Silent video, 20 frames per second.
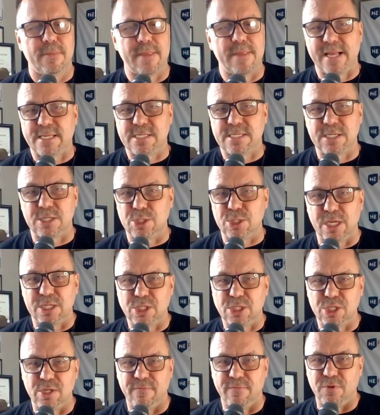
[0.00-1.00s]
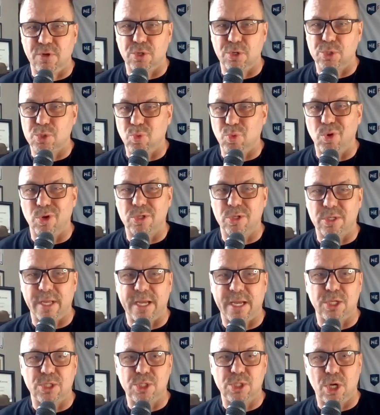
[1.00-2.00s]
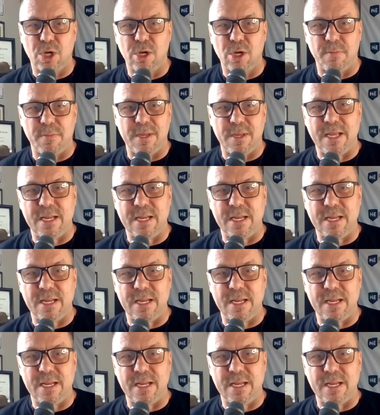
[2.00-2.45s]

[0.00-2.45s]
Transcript: that suggestion of yours worked like a charm